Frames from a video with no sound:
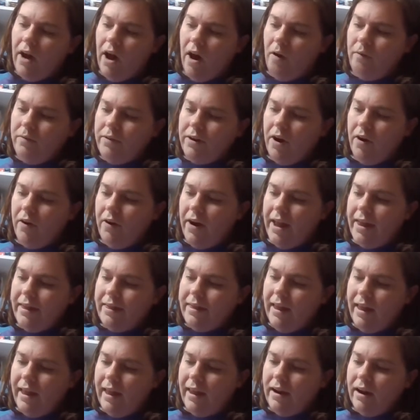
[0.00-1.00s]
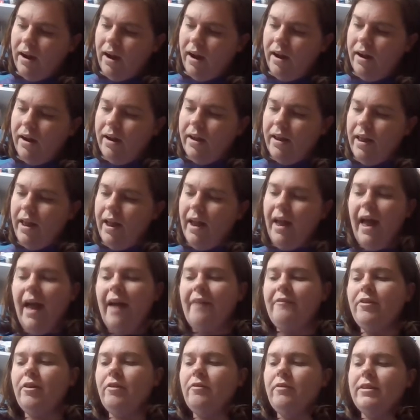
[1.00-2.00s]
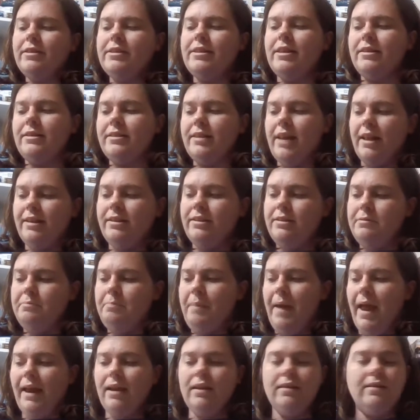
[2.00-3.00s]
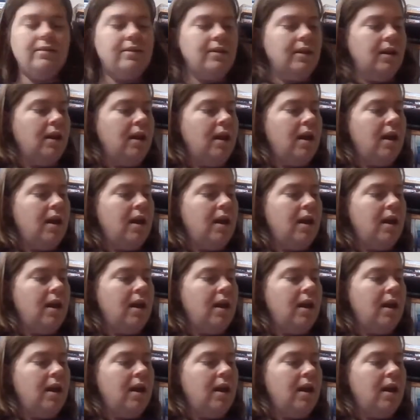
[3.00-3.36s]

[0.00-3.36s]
oh no, and then Everyone's a Suspect,